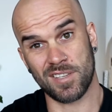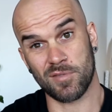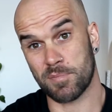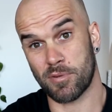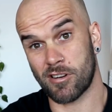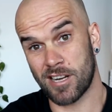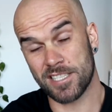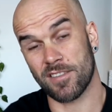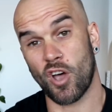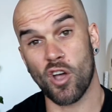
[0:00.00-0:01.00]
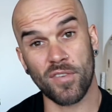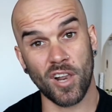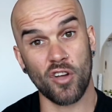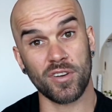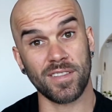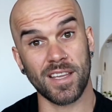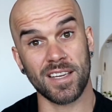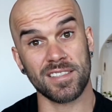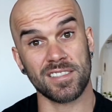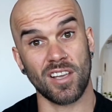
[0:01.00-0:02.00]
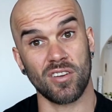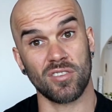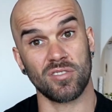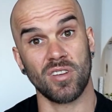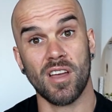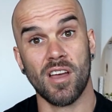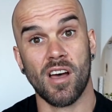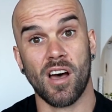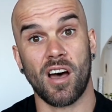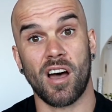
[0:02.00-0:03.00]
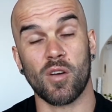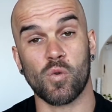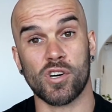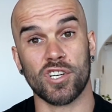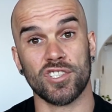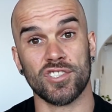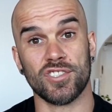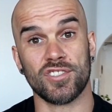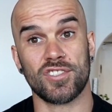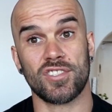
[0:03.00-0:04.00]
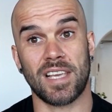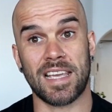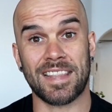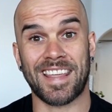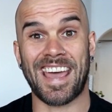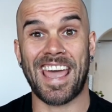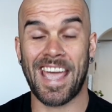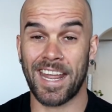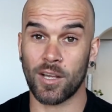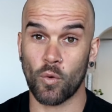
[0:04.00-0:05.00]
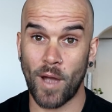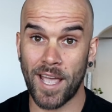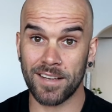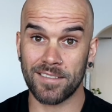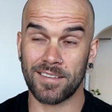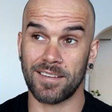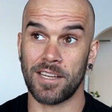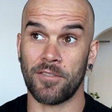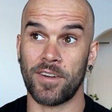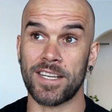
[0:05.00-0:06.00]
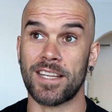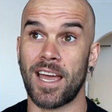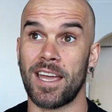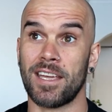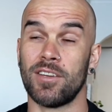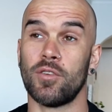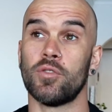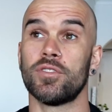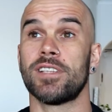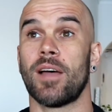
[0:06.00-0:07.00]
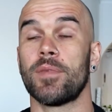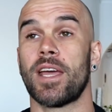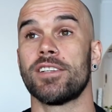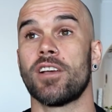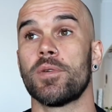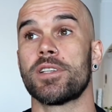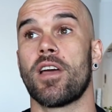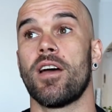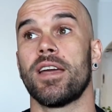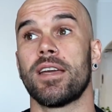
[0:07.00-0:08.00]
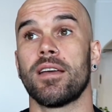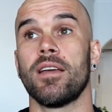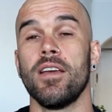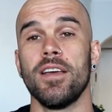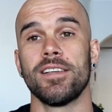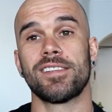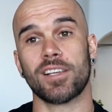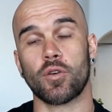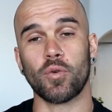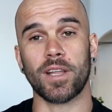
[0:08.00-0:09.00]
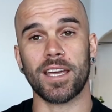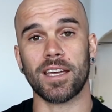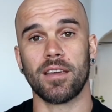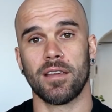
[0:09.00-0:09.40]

there was progressive overload in there, so I was either adding weight every day or some days I was going single leg,